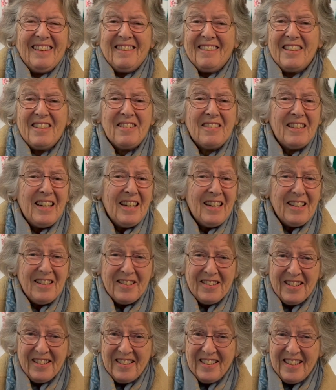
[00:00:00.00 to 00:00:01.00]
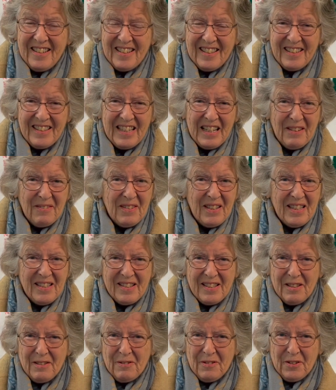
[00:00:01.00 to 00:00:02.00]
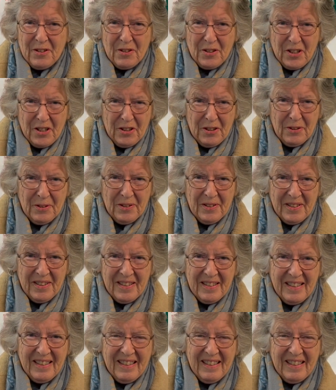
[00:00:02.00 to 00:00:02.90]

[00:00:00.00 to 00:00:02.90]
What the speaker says: This lady certainly didn't have any silver or gold,